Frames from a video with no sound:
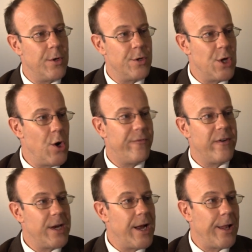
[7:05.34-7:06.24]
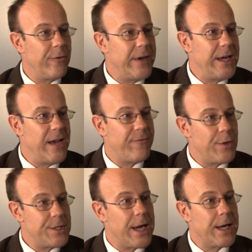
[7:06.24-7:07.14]
there's no $50 fee. After
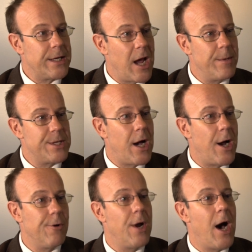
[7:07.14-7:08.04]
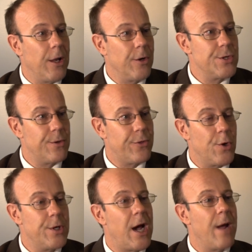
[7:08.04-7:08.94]
the second time, it's $100.
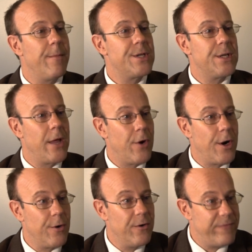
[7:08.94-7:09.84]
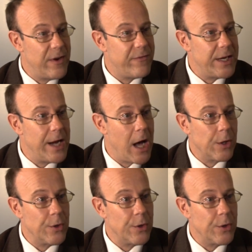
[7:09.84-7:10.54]
Third time, it's another $150.